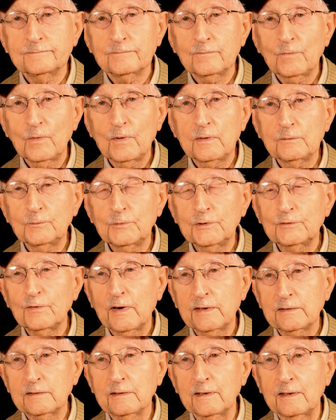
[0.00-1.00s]
Well, we'd
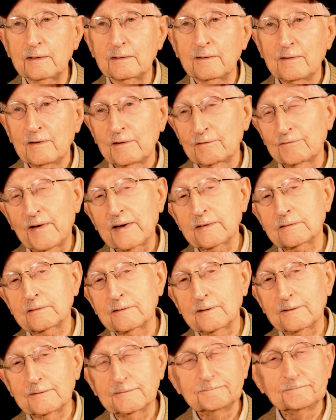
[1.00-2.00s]
write letters. In fact,
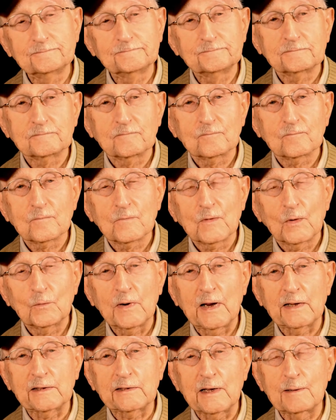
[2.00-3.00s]
when
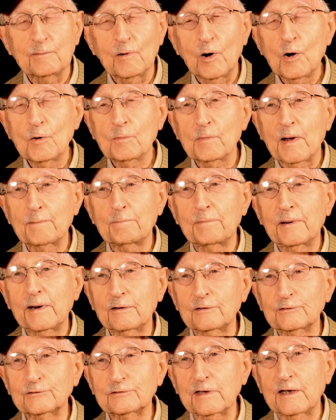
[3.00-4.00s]
I came home, my
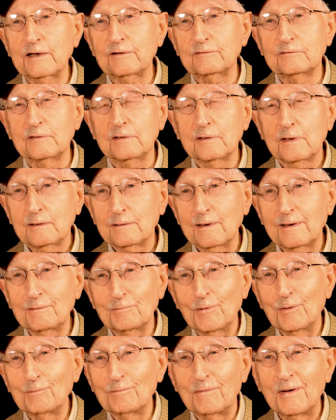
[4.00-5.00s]
parents saved
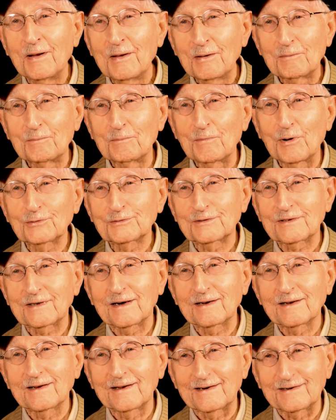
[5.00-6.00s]
most of the
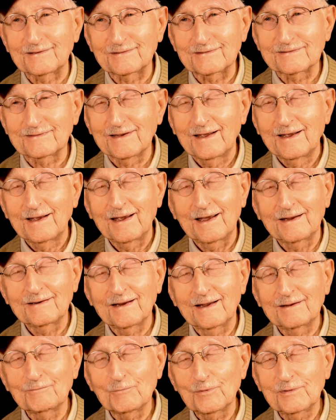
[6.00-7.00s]
letters. Yeah.
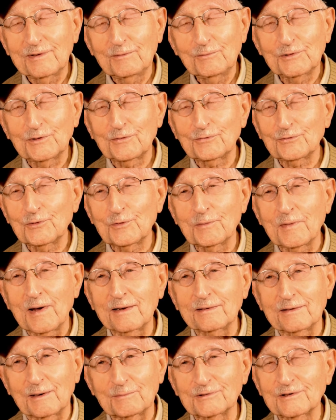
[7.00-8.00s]
And then we threw them out,
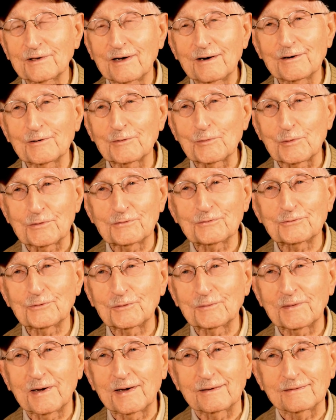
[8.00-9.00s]
and I'm sorry we threw
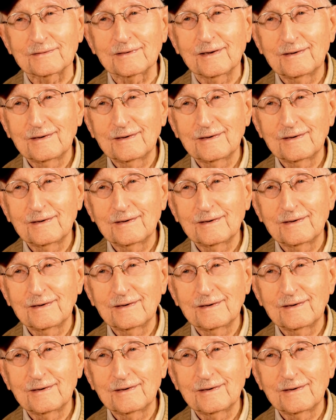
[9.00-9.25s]
them out.